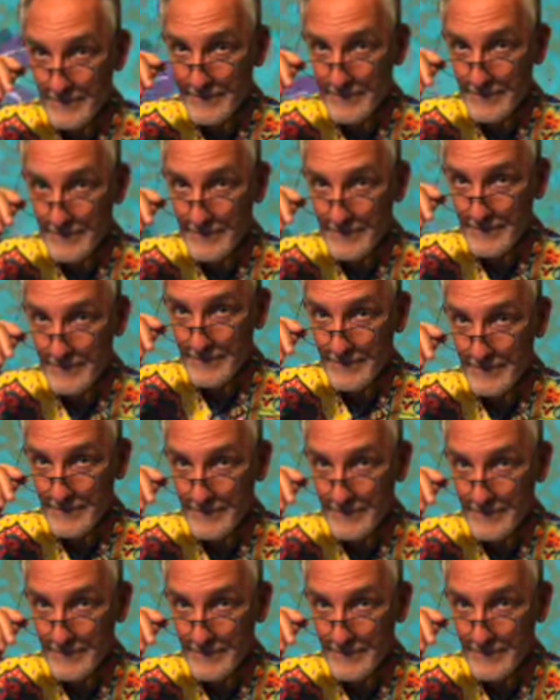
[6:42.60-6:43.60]

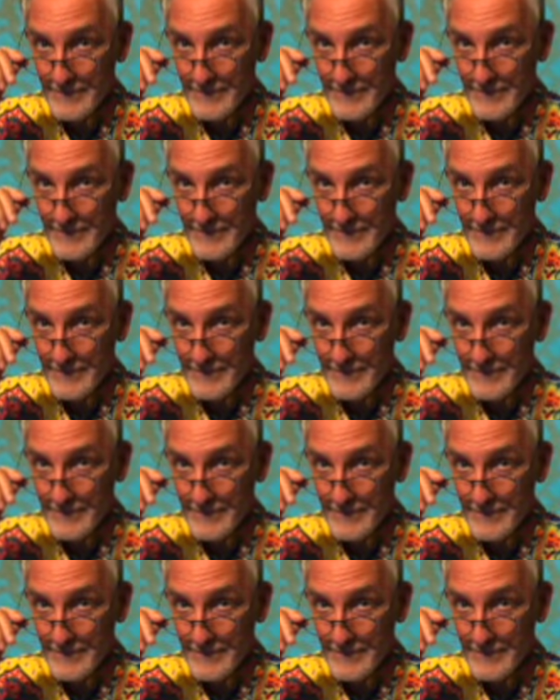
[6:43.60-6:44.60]

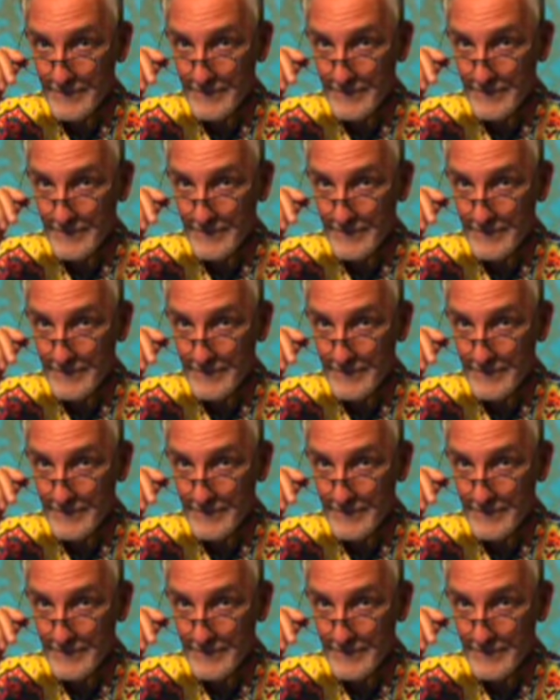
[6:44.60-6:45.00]
[no speech]